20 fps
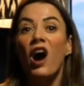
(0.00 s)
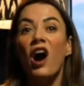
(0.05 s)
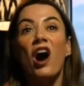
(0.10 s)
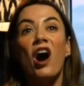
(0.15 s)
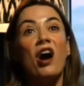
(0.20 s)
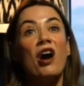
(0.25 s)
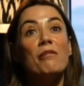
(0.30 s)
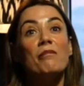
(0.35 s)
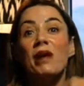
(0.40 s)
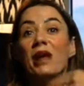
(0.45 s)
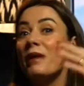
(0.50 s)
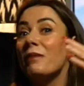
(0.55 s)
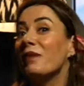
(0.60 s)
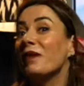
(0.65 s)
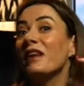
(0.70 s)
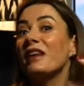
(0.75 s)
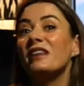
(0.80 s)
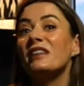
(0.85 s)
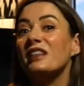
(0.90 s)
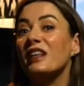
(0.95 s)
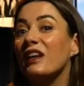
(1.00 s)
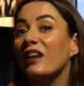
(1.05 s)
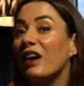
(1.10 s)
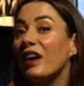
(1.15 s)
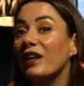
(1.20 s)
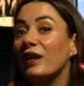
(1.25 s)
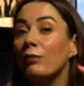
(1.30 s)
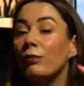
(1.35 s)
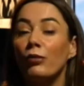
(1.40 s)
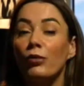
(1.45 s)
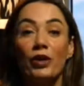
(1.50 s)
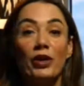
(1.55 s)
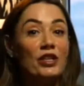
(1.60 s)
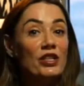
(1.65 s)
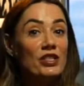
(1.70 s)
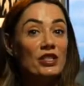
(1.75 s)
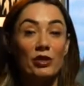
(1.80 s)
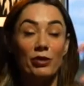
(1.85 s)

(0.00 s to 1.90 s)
Or maybe is it kind of moist